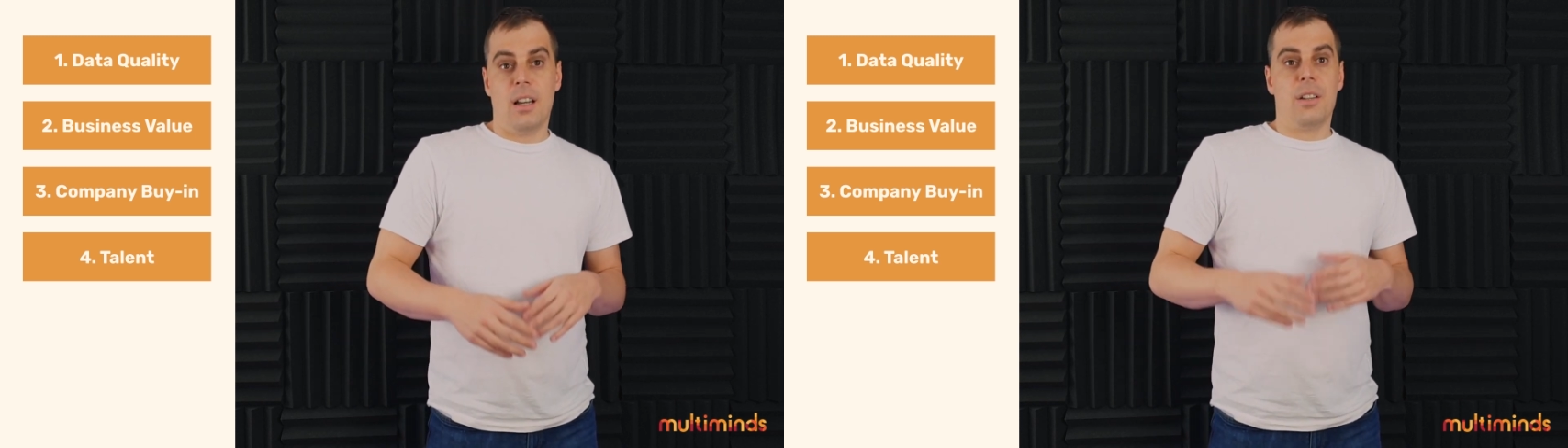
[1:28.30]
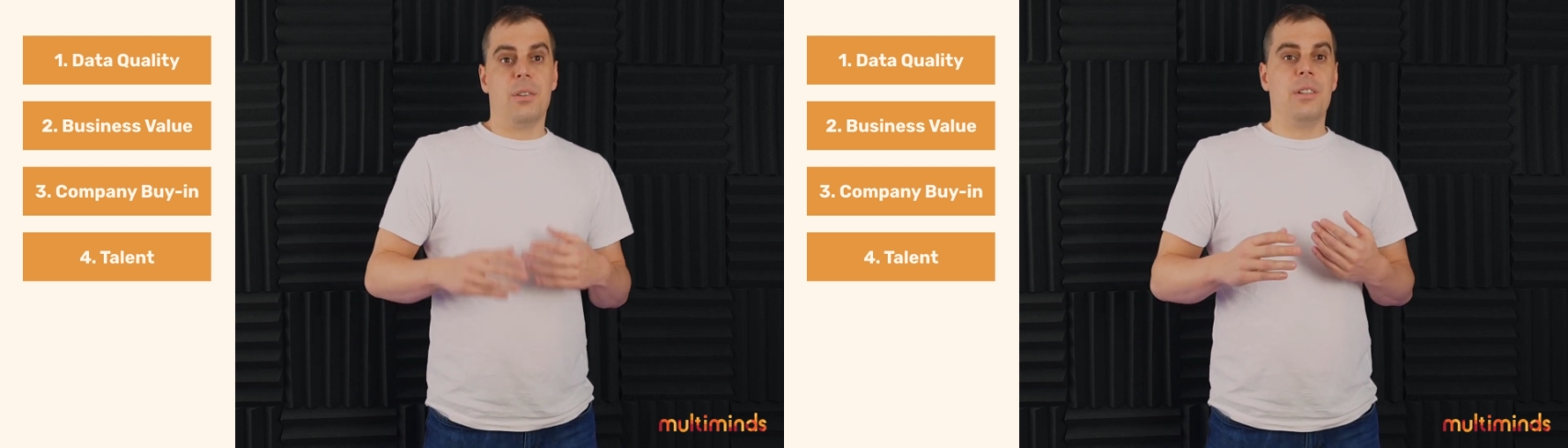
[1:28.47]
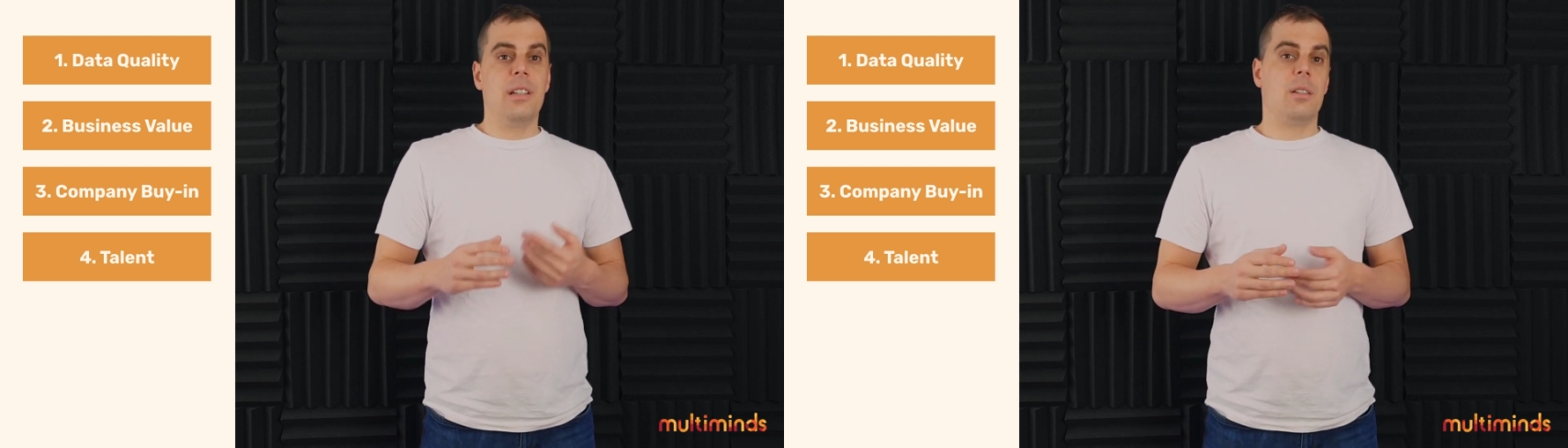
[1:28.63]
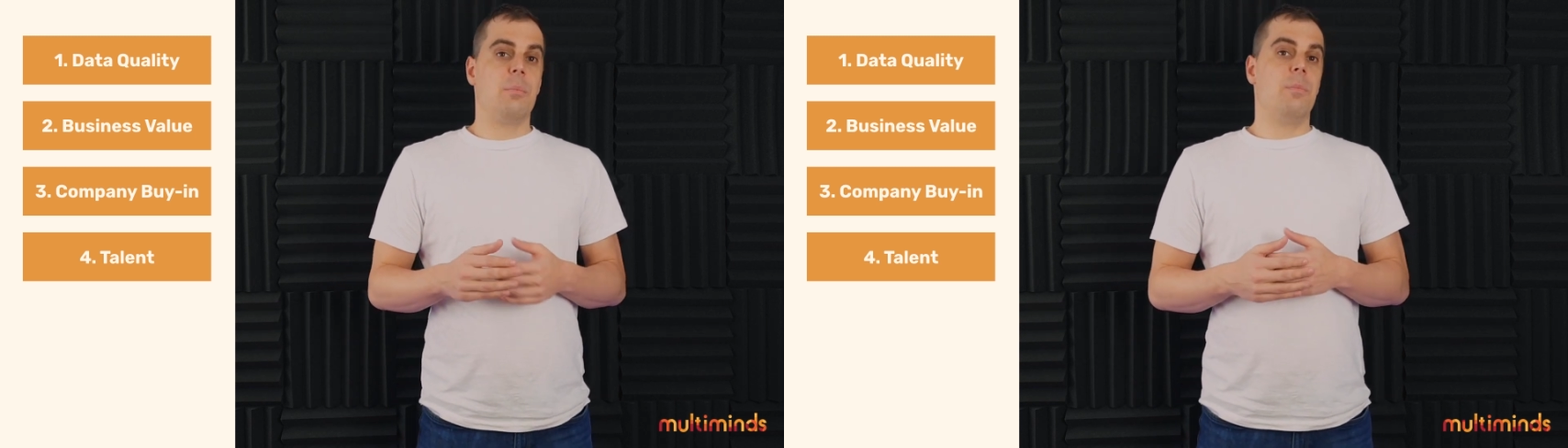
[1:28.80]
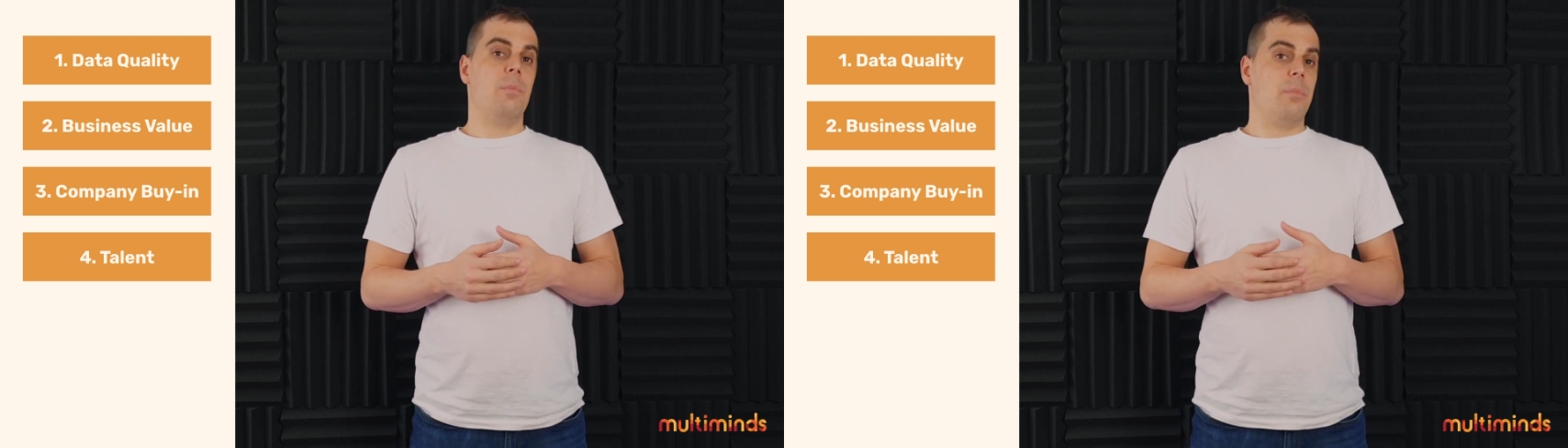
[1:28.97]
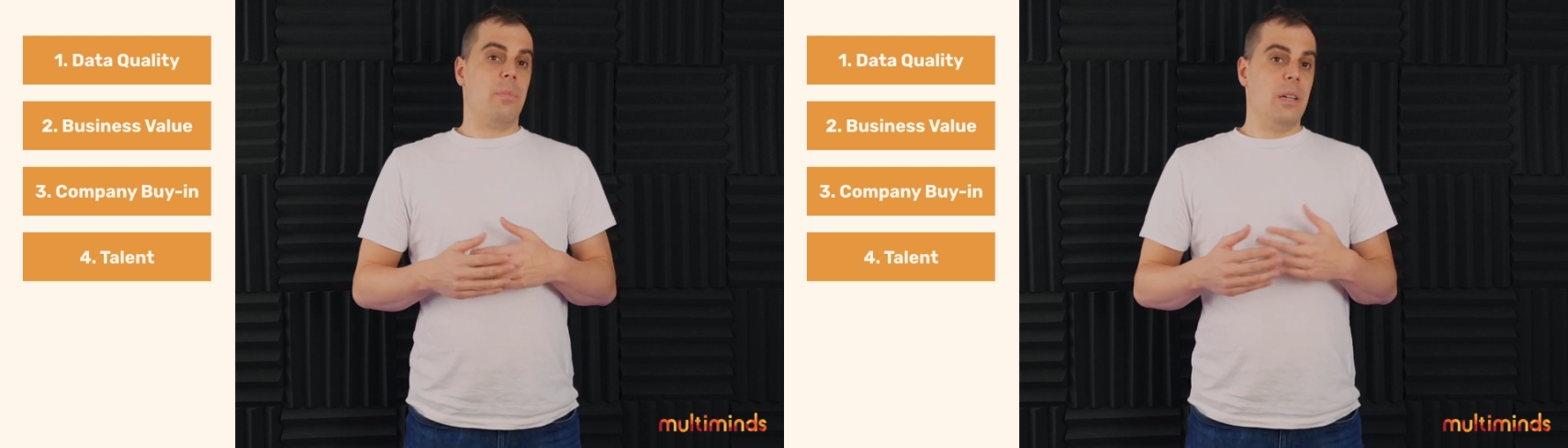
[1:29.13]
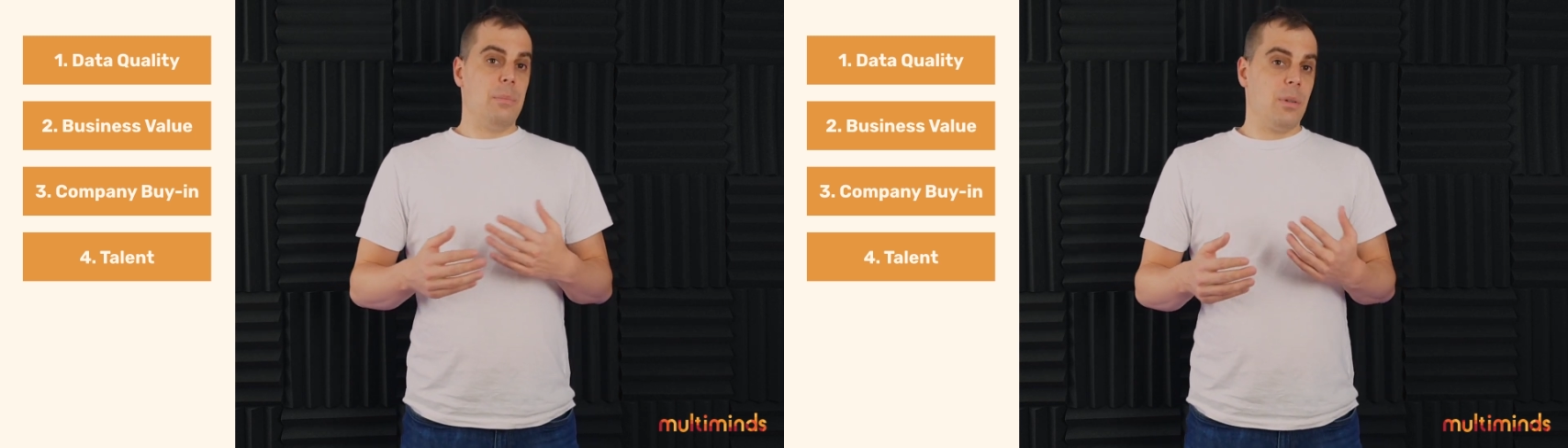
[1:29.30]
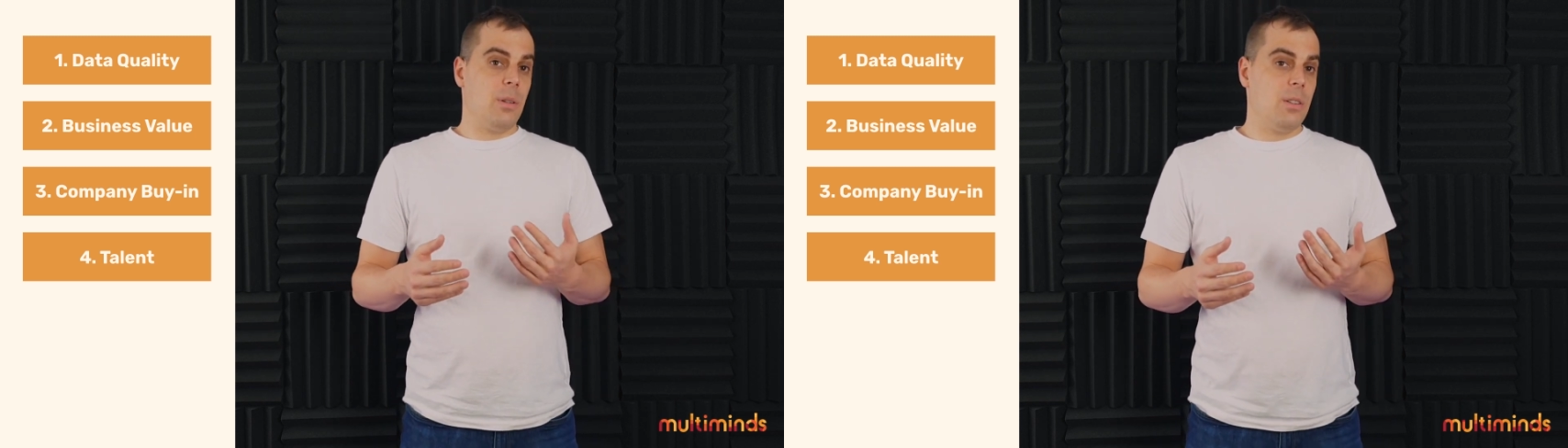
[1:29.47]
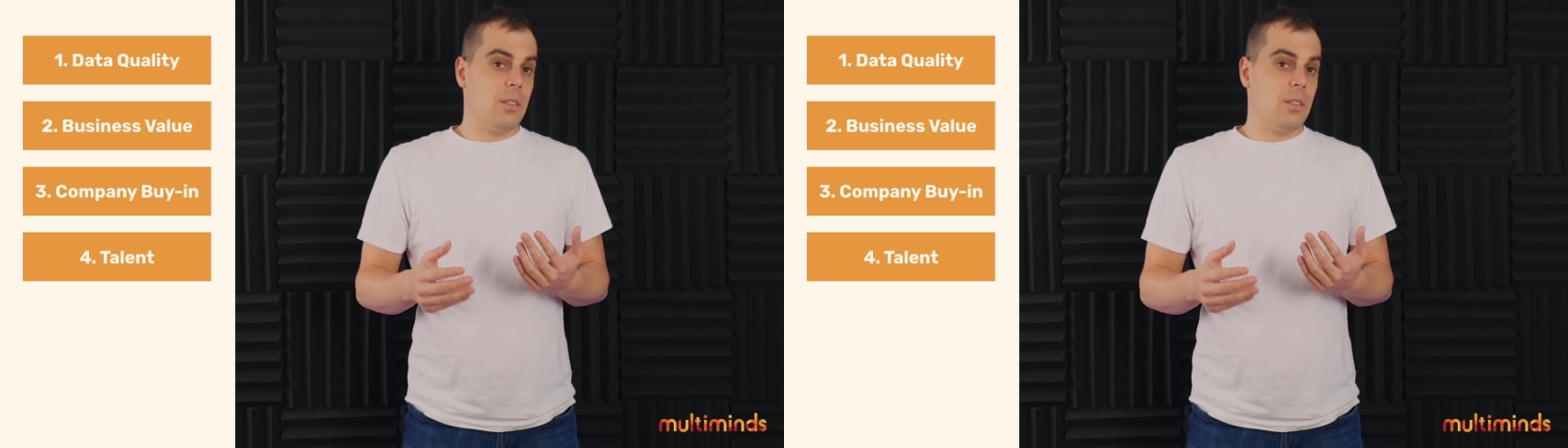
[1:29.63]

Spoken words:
You need people